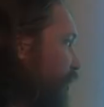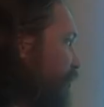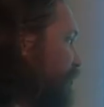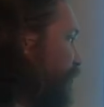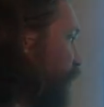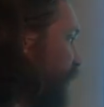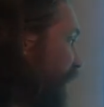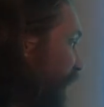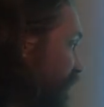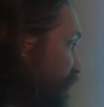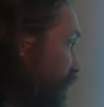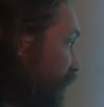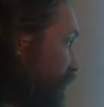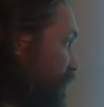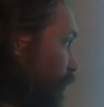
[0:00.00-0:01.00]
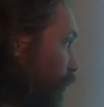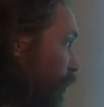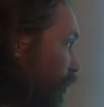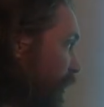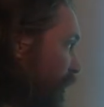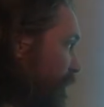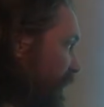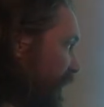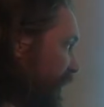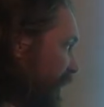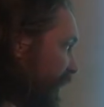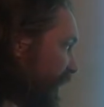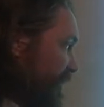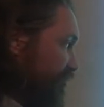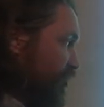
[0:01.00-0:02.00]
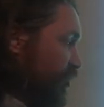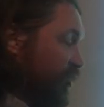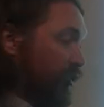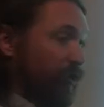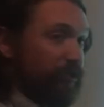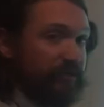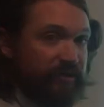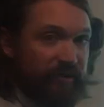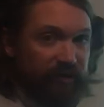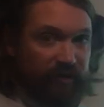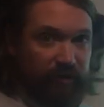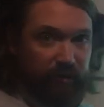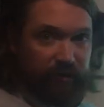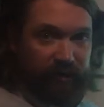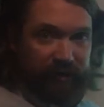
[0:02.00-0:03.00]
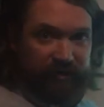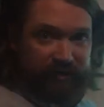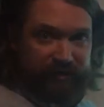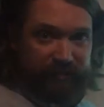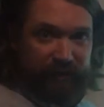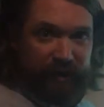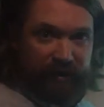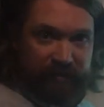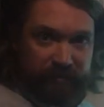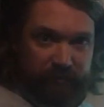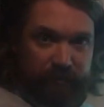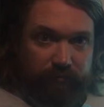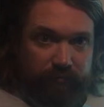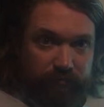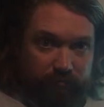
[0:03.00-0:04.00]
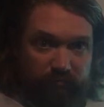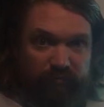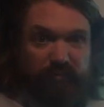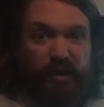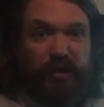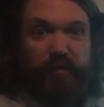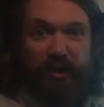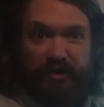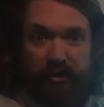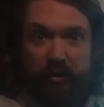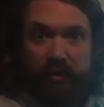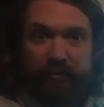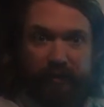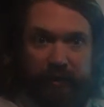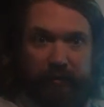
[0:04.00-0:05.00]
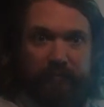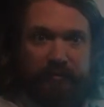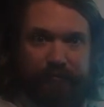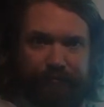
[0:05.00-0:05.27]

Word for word: So electrons want to be as close to the nucleus as possible, pretty much at all times.